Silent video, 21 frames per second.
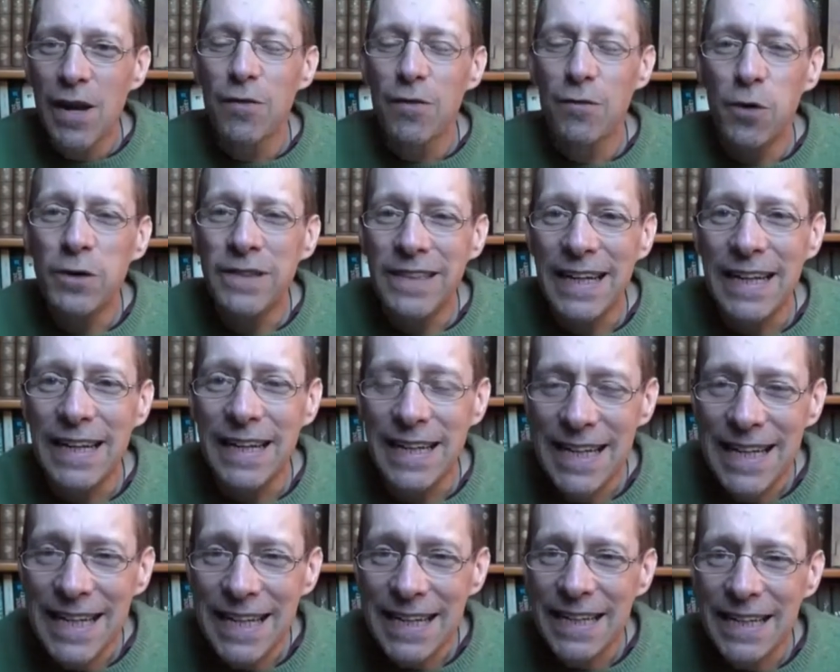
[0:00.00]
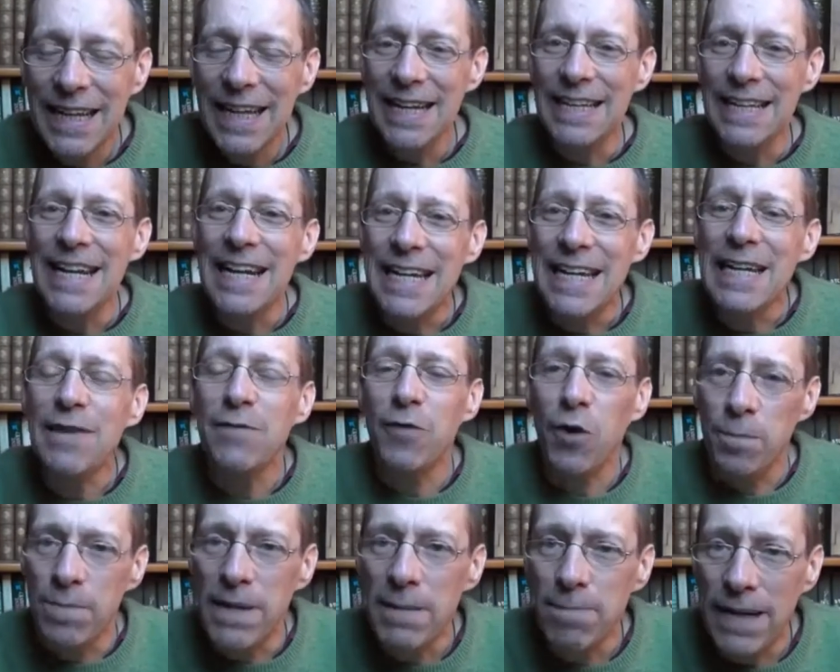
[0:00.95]
But I think it should be added
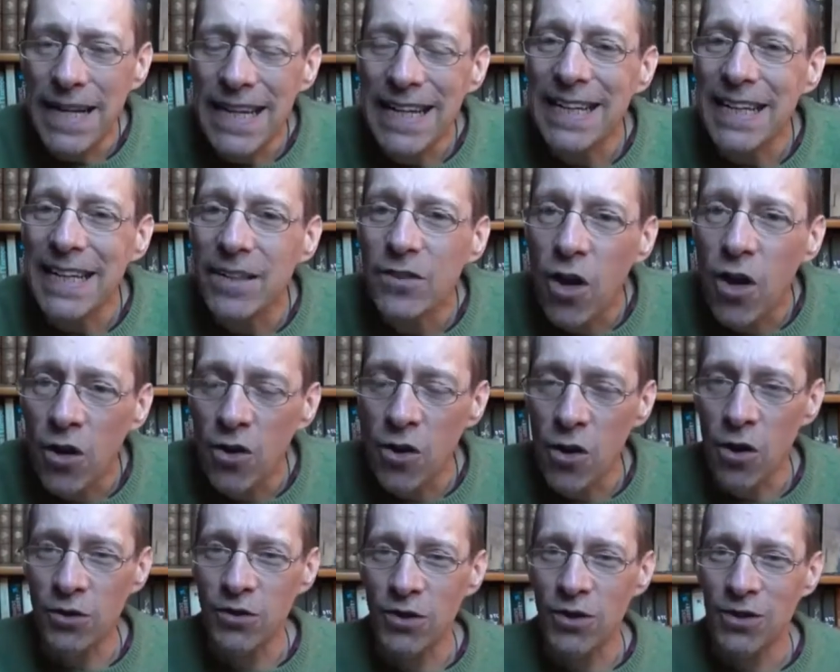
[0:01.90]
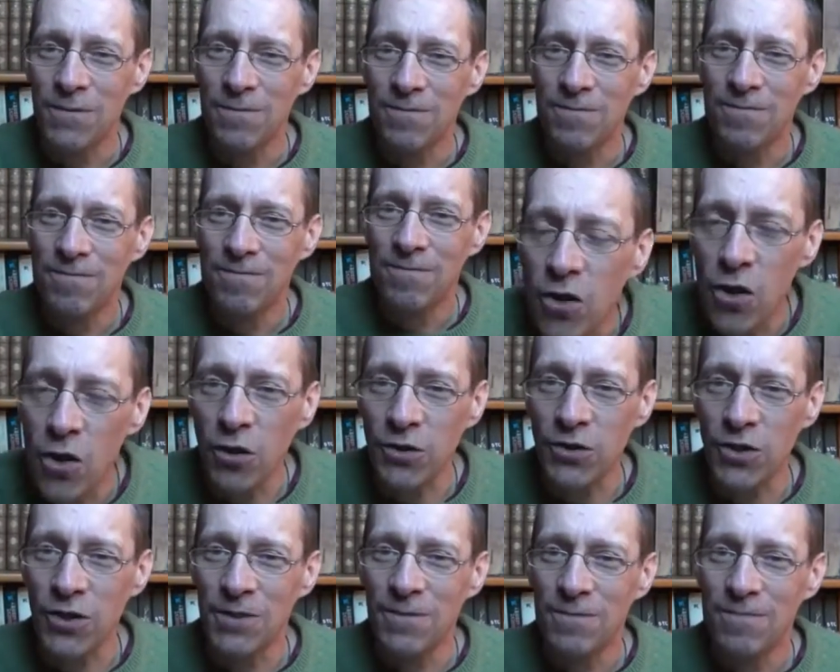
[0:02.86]
that the Bible is the least
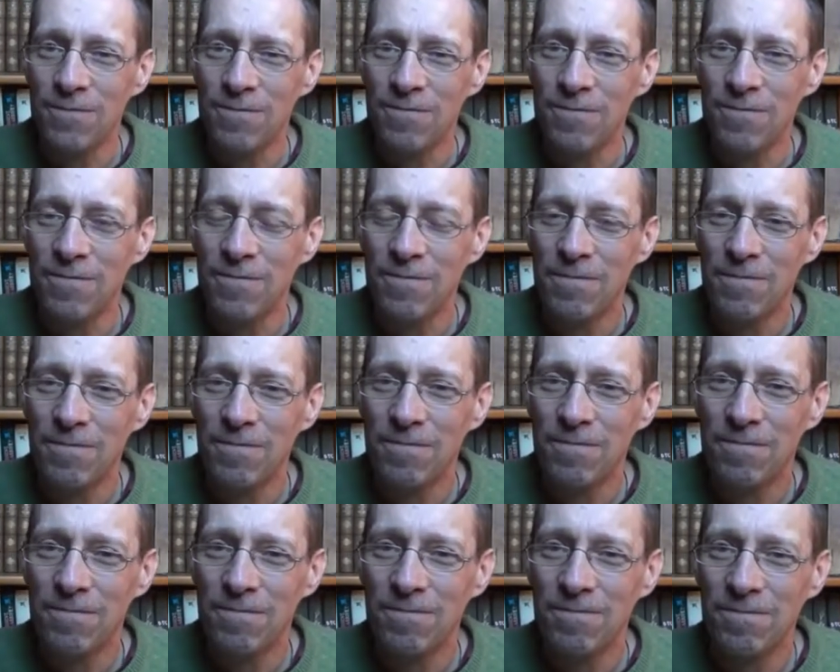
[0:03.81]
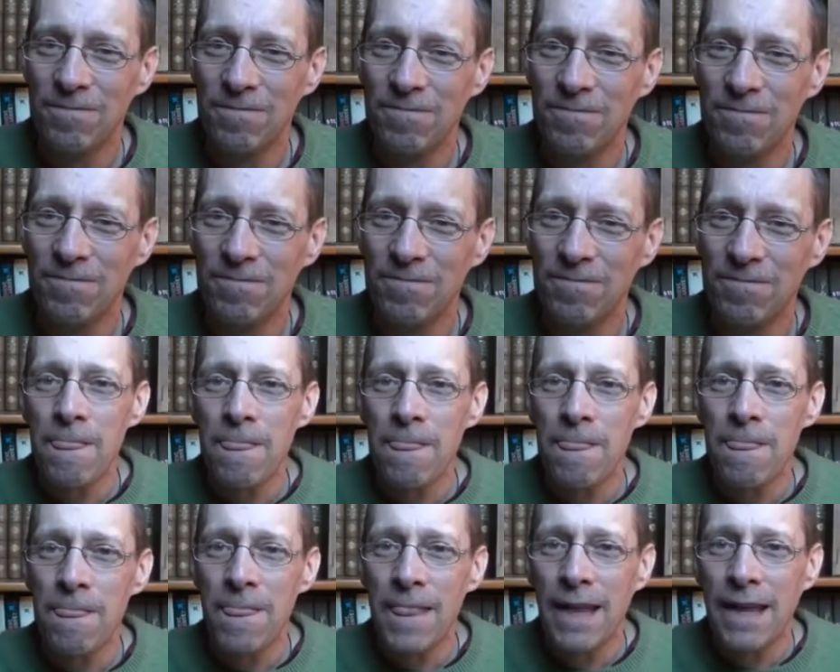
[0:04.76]
read book in the world, in
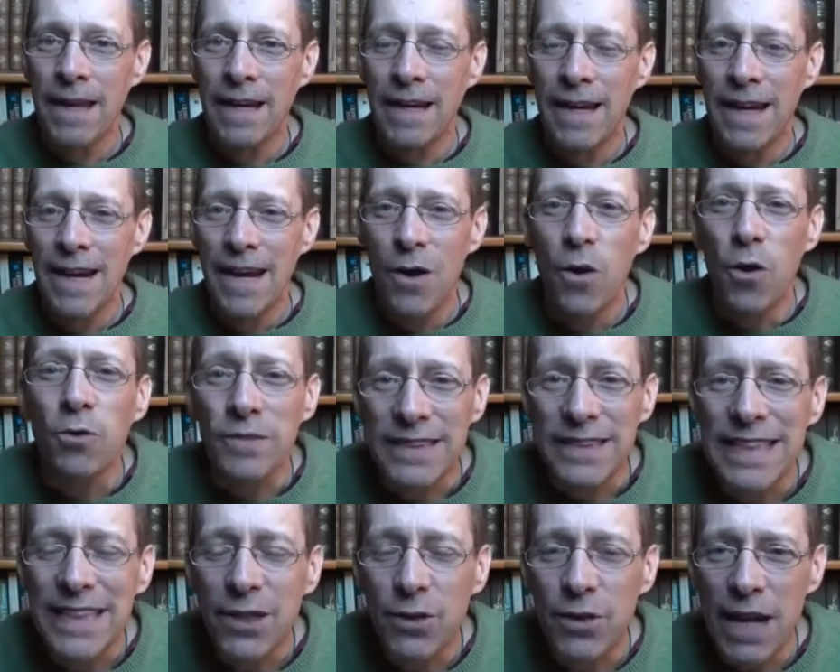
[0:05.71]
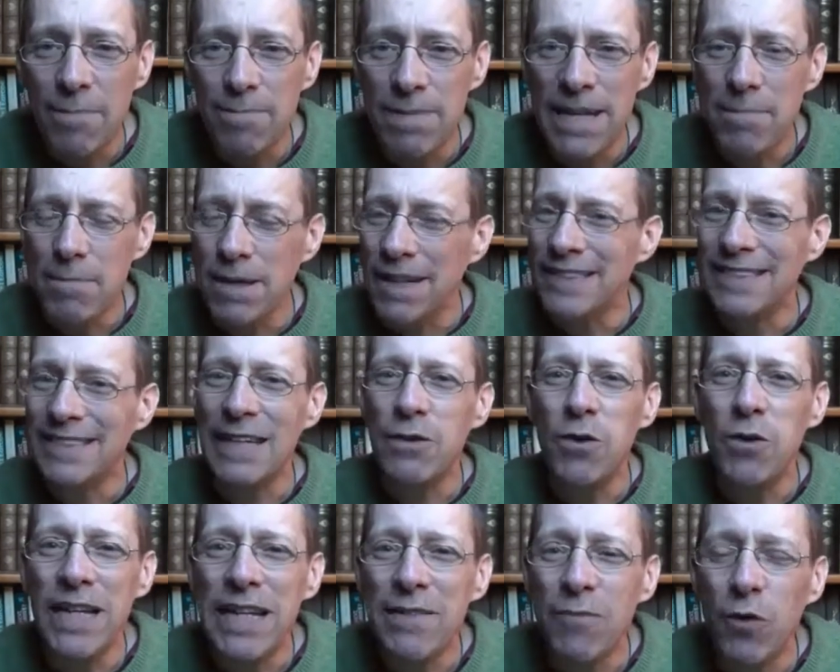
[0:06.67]
any case for the Old Testament.
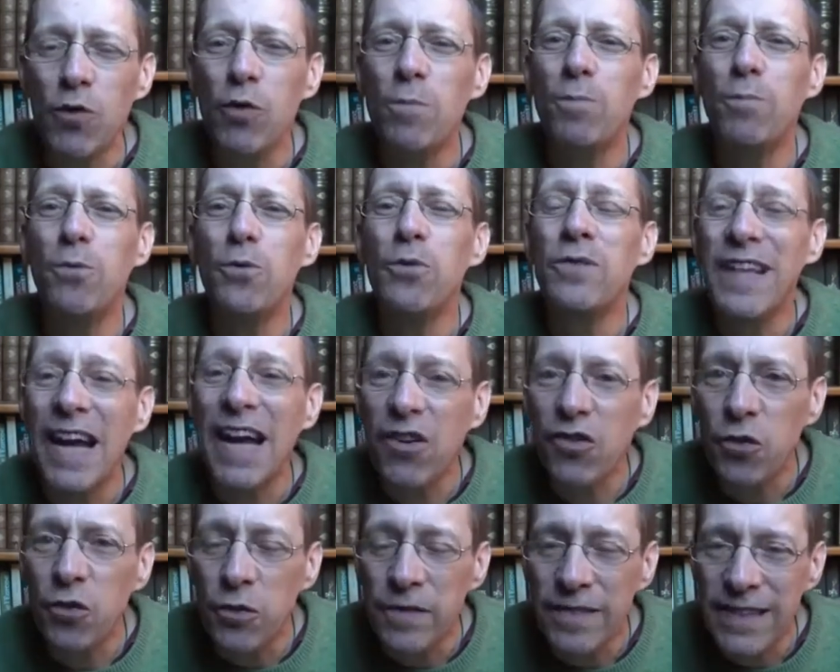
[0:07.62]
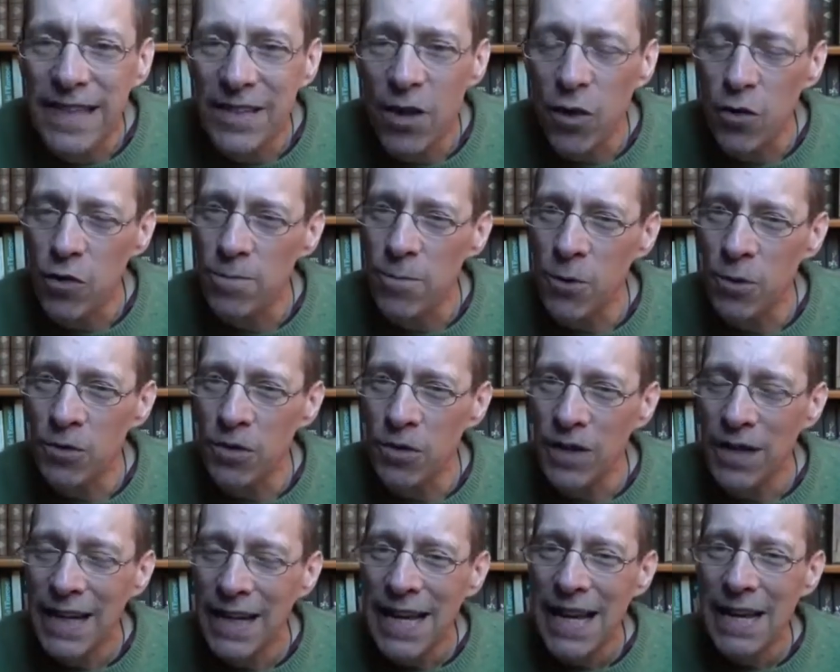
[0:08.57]
Indeed, the one
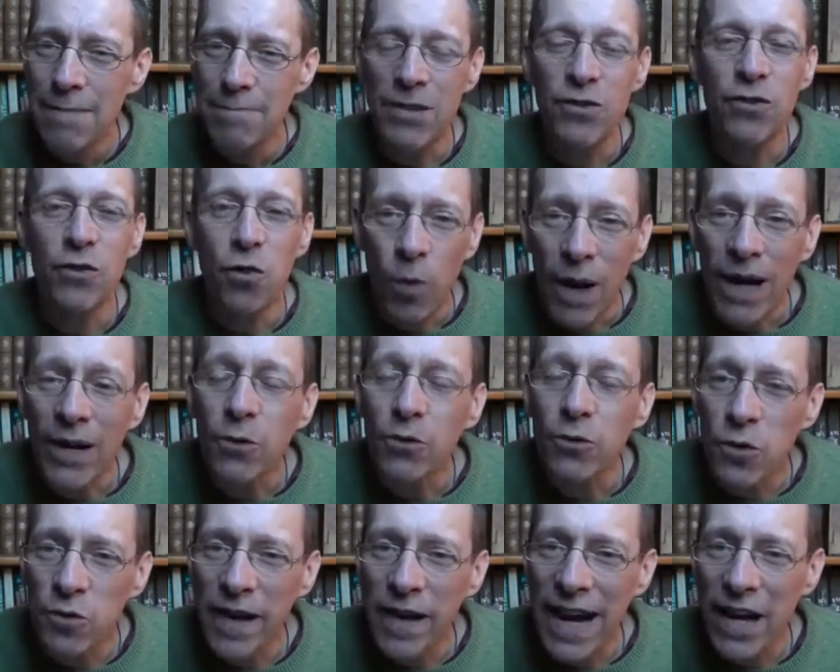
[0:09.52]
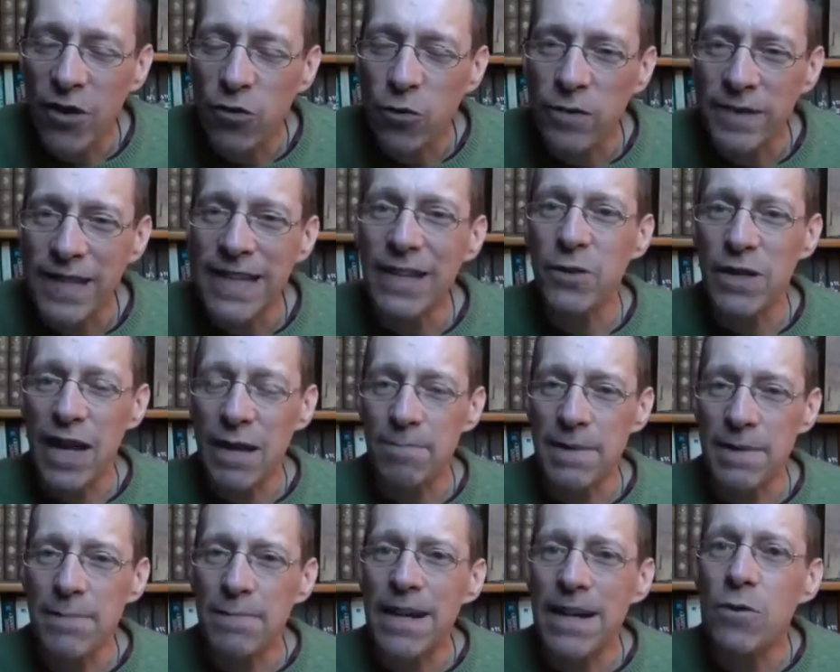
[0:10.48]
who is not warned will soon be
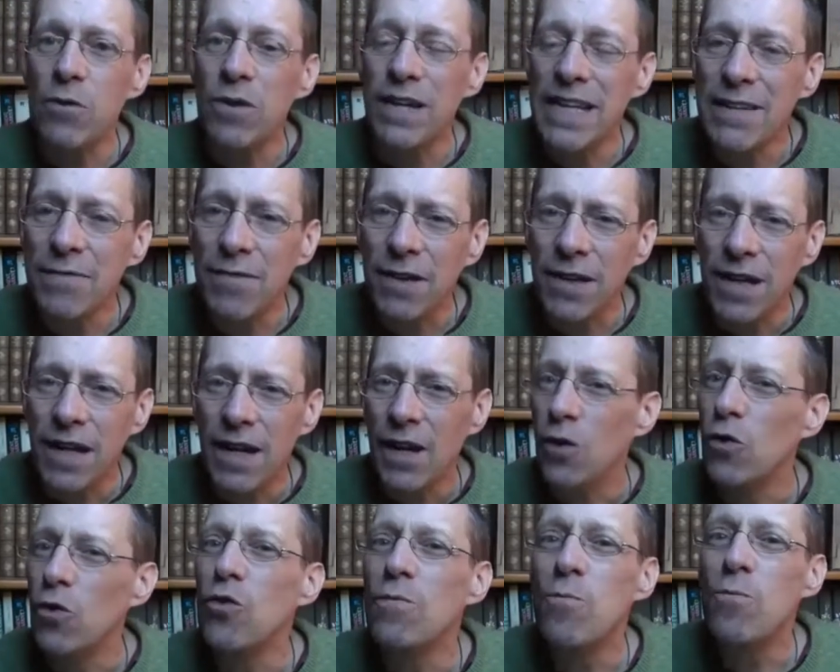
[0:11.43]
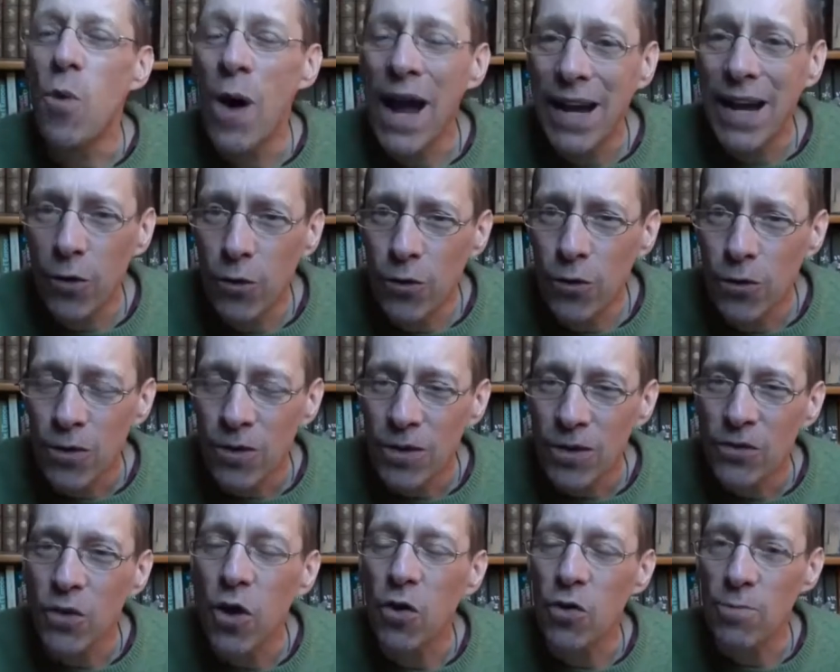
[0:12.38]
confronted, when it begins with the
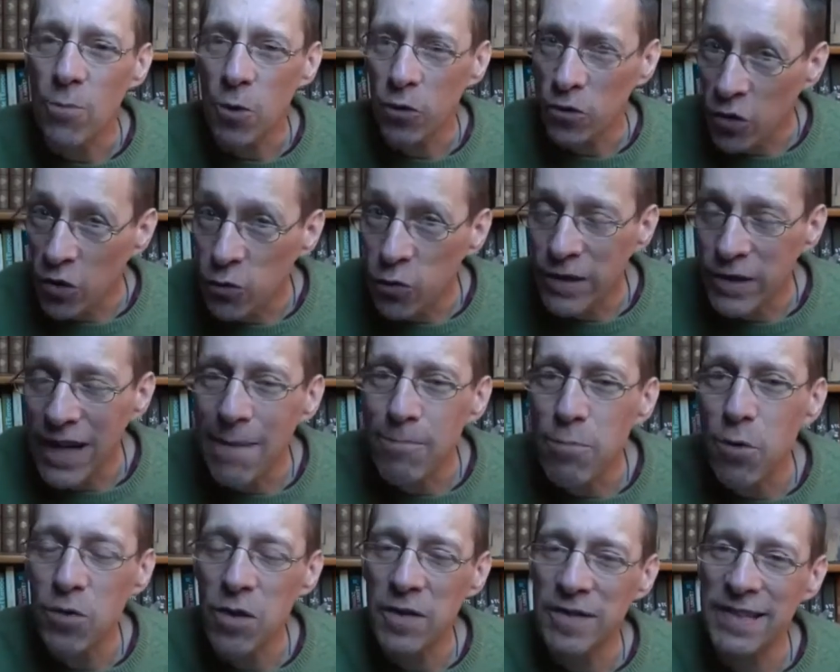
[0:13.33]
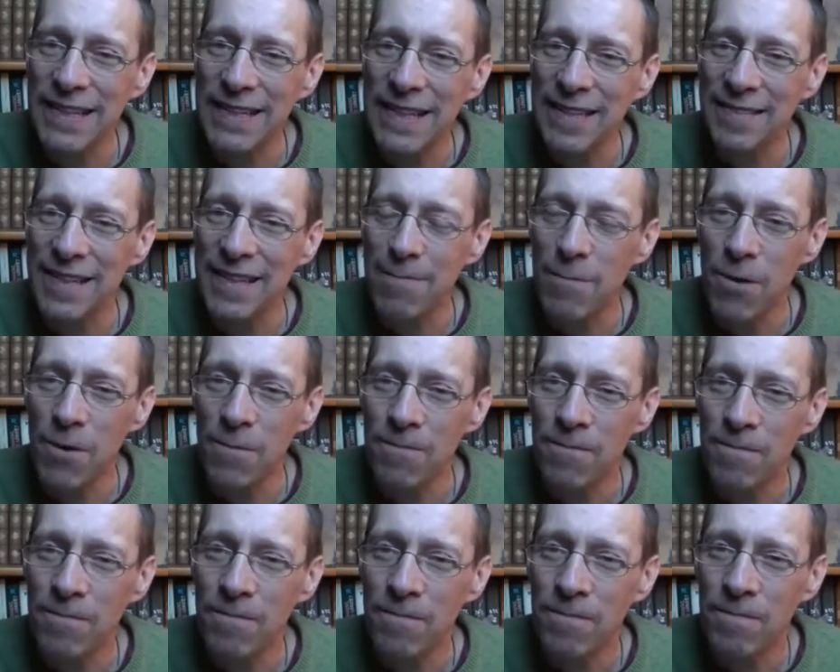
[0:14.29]
Genesis, with extreme
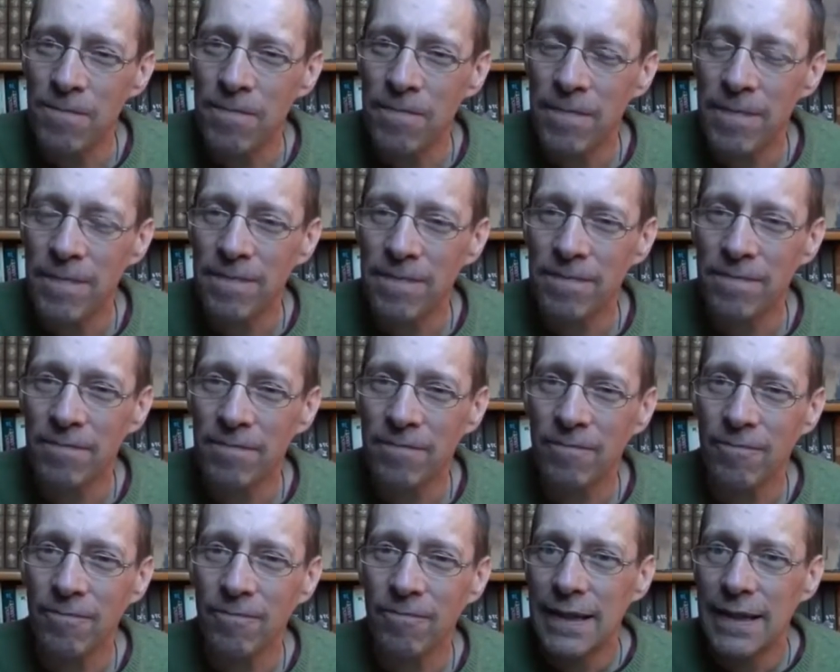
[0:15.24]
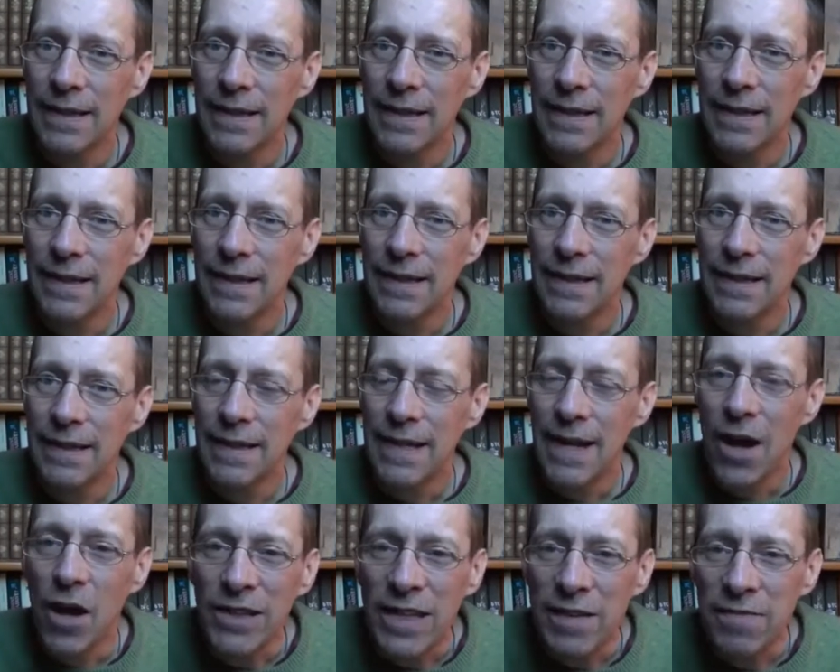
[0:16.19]
violence, told without
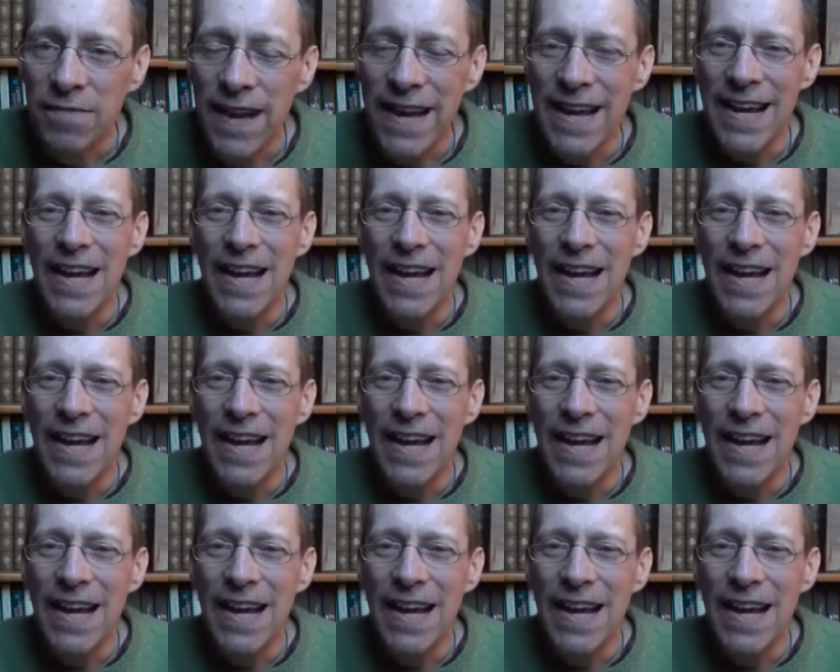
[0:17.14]
makeup.